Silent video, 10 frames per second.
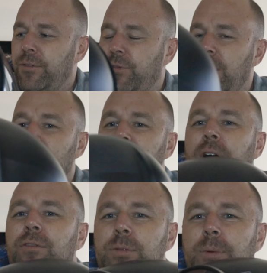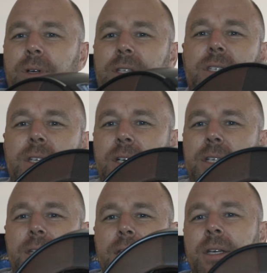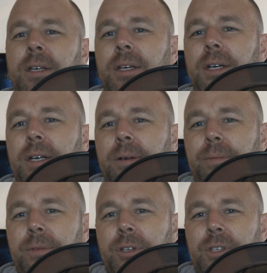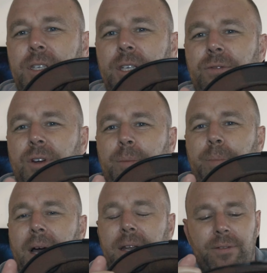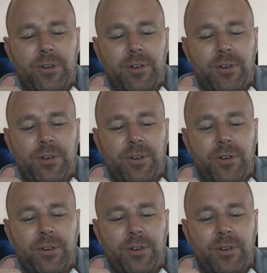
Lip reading: Very, very comfortable inside. You can see it's very padded,